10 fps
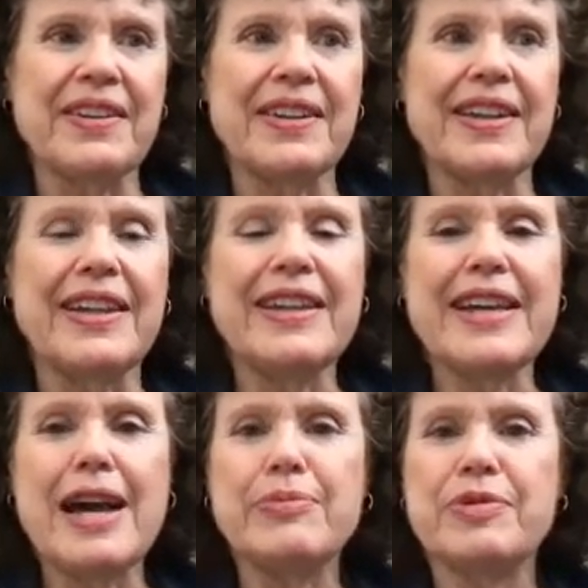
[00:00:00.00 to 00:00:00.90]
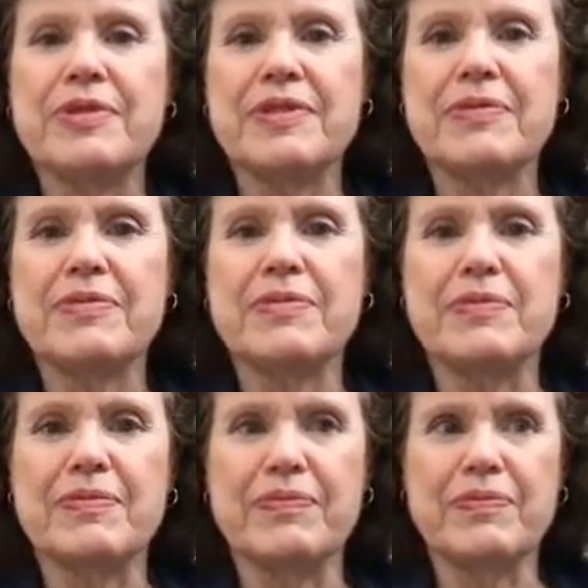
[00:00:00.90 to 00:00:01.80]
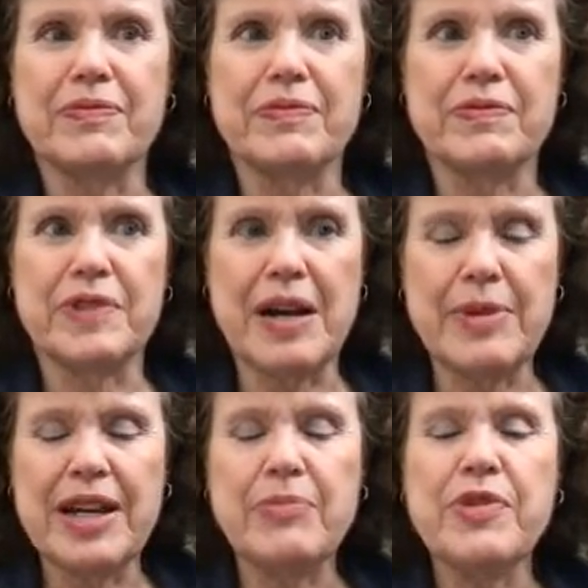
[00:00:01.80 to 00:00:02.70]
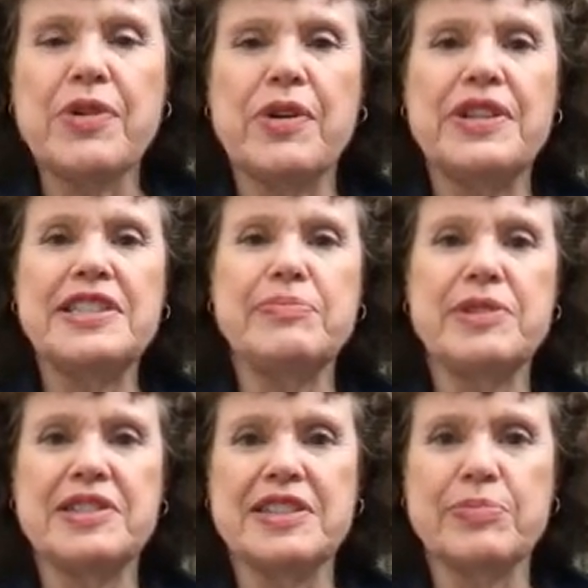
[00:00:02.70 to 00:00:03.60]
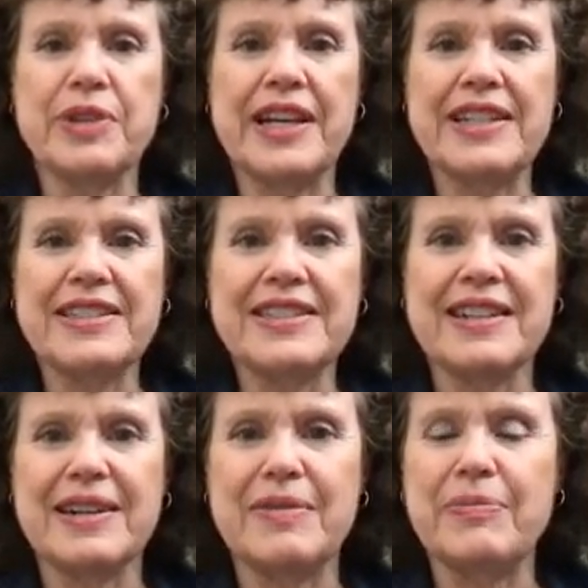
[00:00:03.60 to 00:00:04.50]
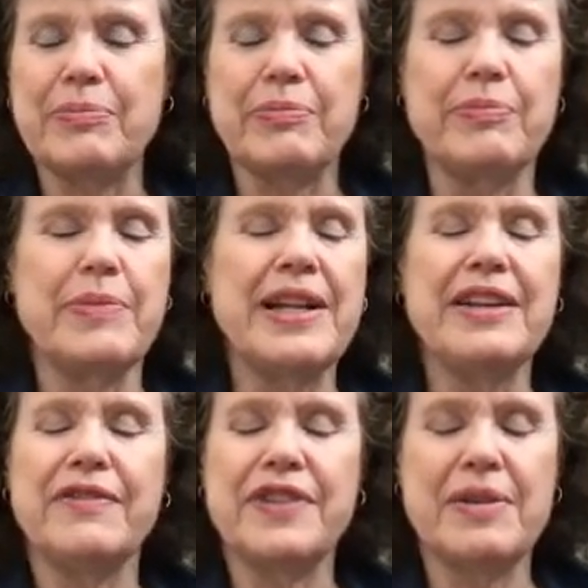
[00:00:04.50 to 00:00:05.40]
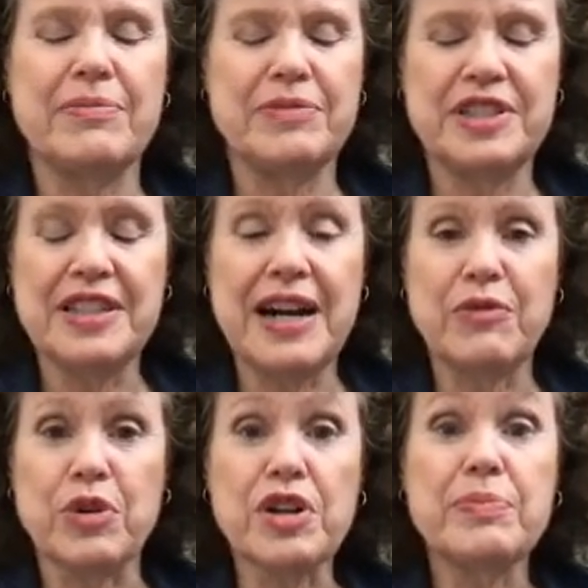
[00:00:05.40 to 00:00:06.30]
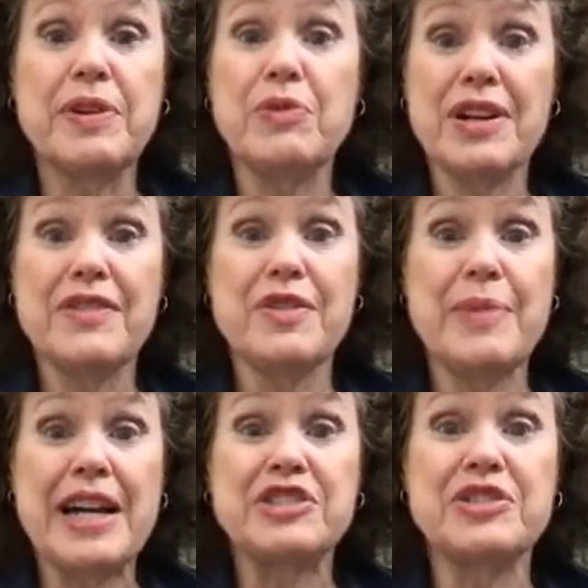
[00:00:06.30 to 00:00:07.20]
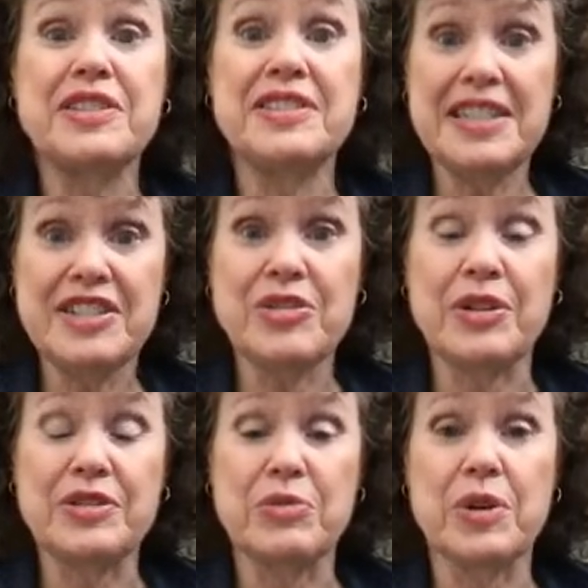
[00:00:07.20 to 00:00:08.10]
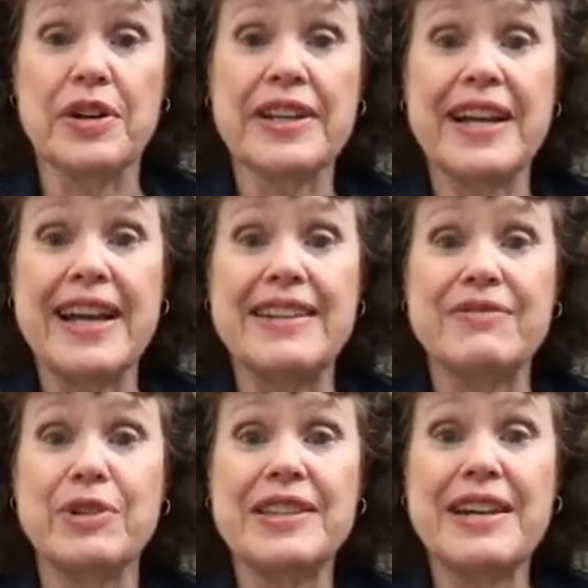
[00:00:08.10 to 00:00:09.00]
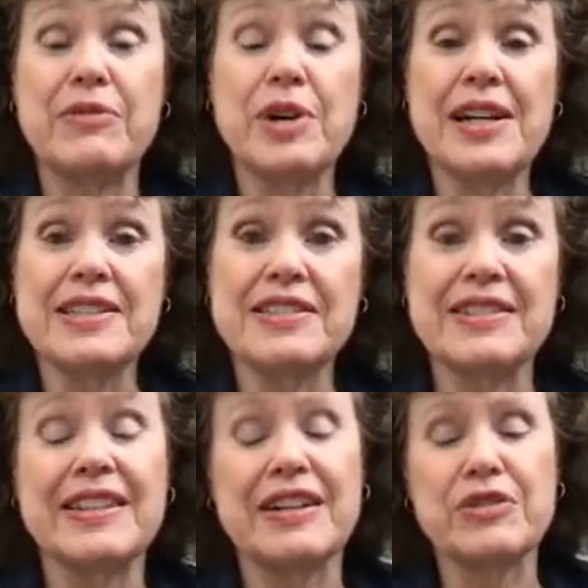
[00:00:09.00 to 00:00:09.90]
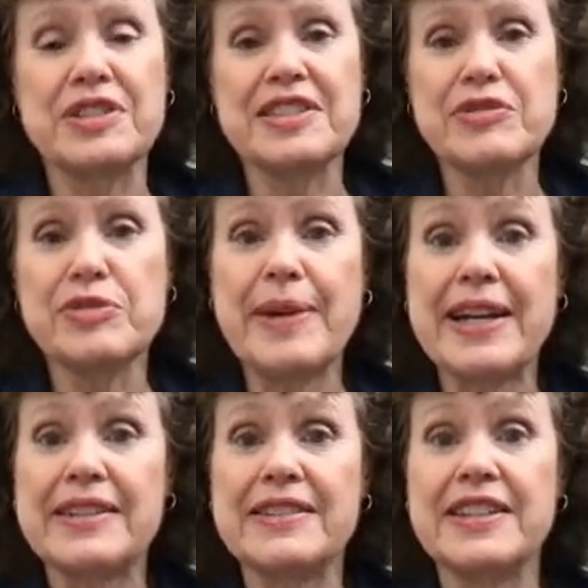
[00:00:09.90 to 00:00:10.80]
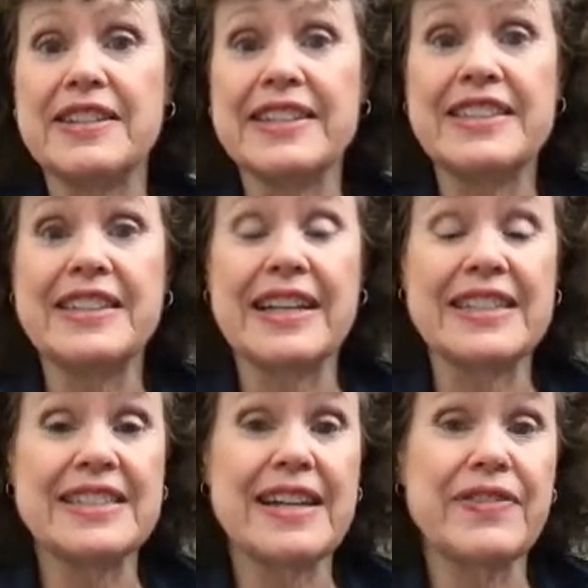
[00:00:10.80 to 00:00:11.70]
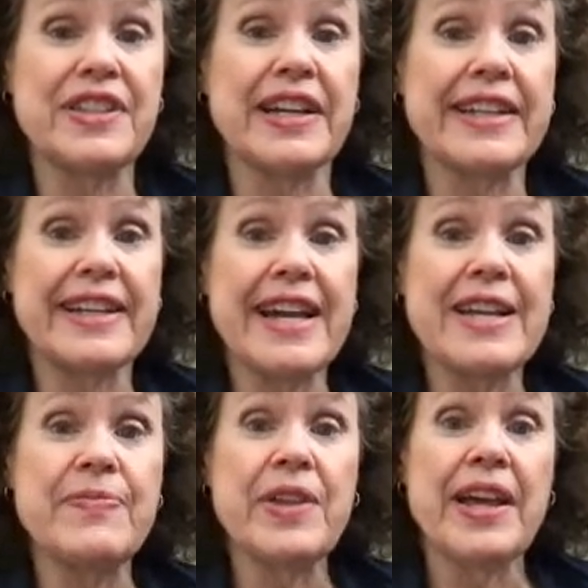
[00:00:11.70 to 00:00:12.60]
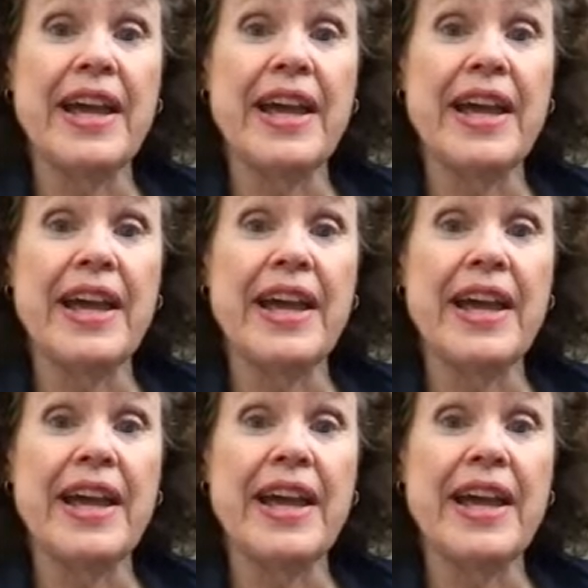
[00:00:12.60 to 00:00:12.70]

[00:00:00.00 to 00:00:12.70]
he kept coming up with all these business plans. Many of them did not work, but one of them actually did start to work. And what that was, and of course, this was back in 1997, 98,